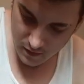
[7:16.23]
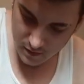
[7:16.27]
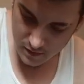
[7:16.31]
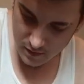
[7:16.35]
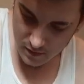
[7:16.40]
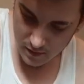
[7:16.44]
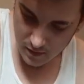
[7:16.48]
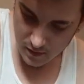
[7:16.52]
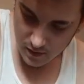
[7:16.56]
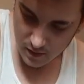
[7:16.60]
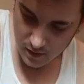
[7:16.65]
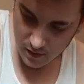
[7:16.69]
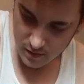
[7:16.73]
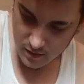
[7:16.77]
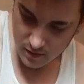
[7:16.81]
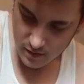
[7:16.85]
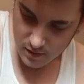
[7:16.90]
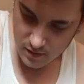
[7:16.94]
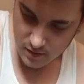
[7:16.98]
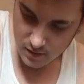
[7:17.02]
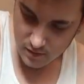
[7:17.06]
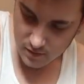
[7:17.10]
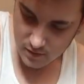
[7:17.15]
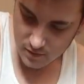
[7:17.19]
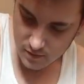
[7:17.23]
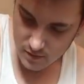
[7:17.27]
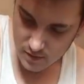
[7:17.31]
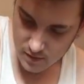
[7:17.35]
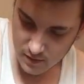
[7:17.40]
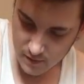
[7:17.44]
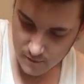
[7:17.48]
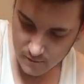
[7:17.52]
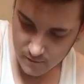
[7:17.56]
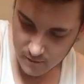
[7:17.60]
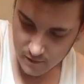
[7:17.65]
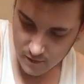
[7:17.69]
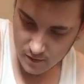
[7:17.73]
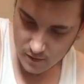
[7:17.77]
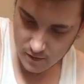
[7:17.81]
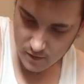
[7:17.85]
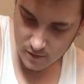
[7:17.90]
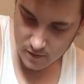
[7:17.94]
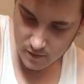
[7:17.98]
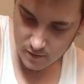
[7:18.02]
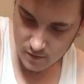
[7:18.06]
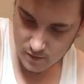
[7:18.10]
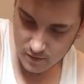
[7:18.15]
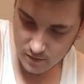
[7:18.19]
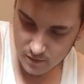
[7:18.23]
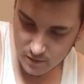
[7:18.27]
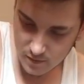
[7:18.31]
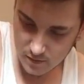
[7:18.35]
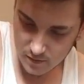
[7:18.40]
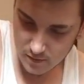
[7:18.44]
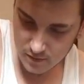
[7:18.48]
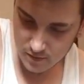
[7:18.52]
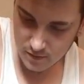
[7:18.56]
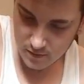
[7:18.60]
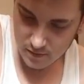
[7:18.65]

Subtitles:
it's not too difficult.